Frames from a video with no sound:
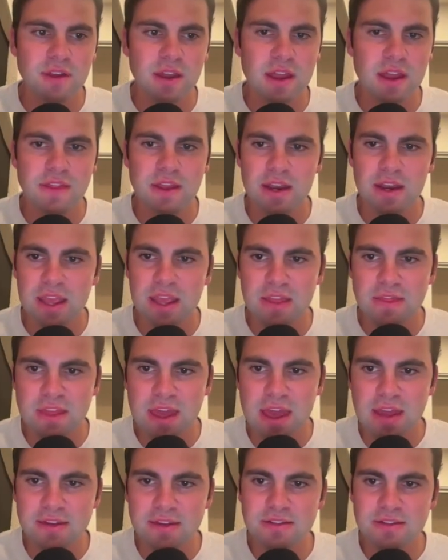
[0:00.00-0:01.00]
And then again,
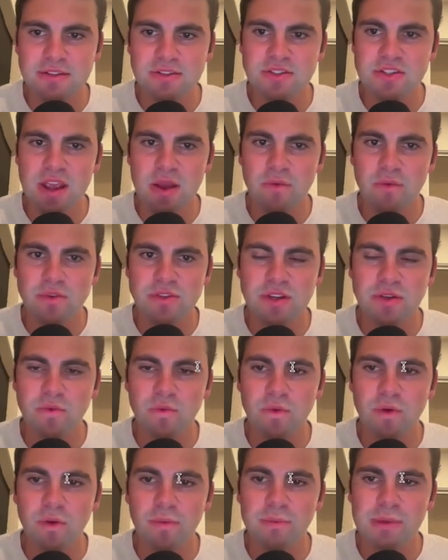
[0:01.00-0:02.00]
that chat widget
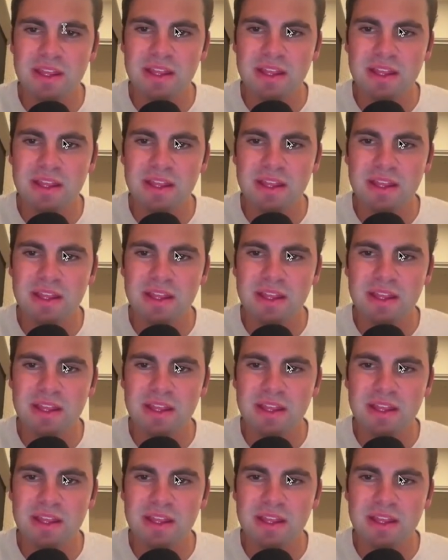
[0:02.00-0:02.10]
will be